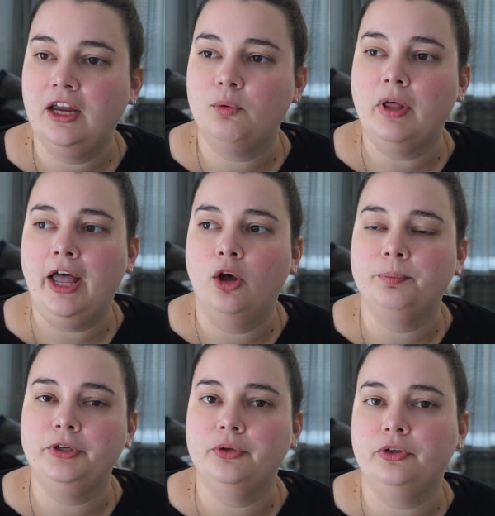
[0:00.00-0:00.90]
it will
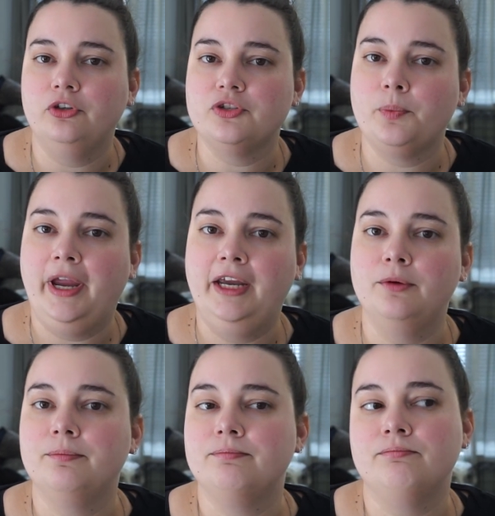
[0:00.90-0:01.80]
help you lose
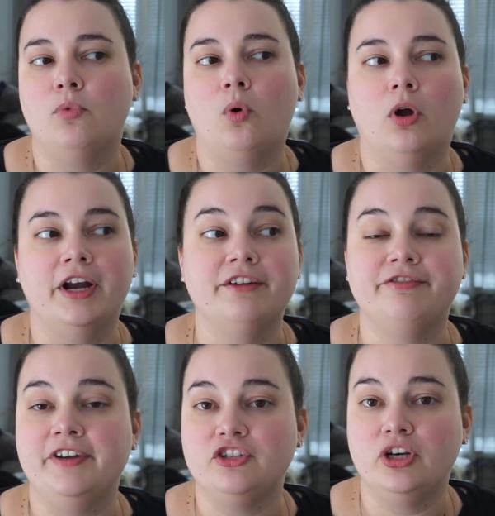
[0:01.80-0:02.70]
weight more
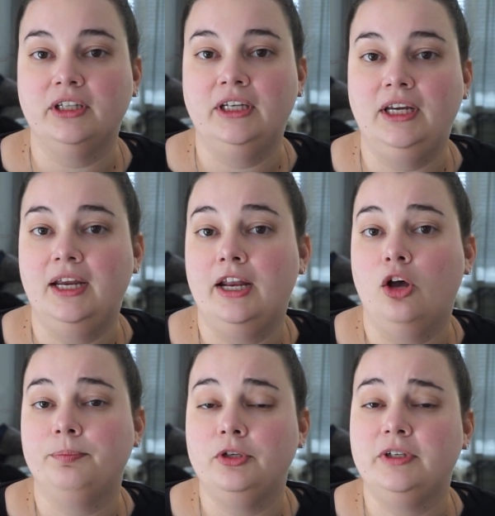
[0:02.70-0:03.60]
efficiently and
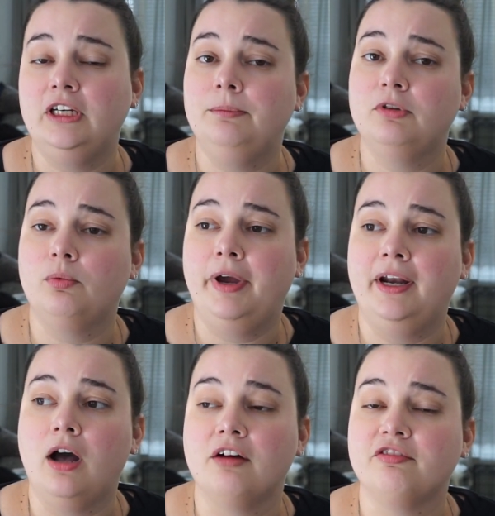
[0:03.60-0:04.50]
help you keep the
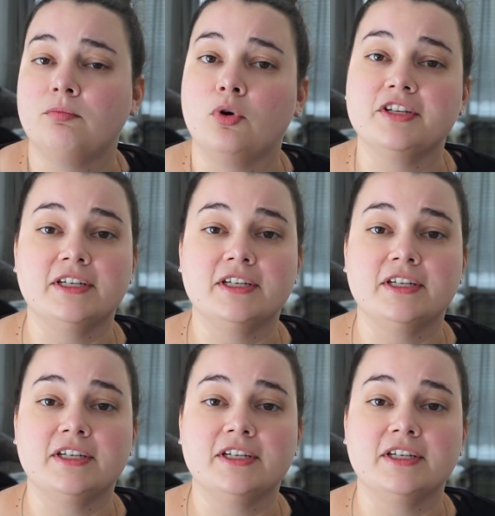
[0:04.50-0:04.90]
weight off more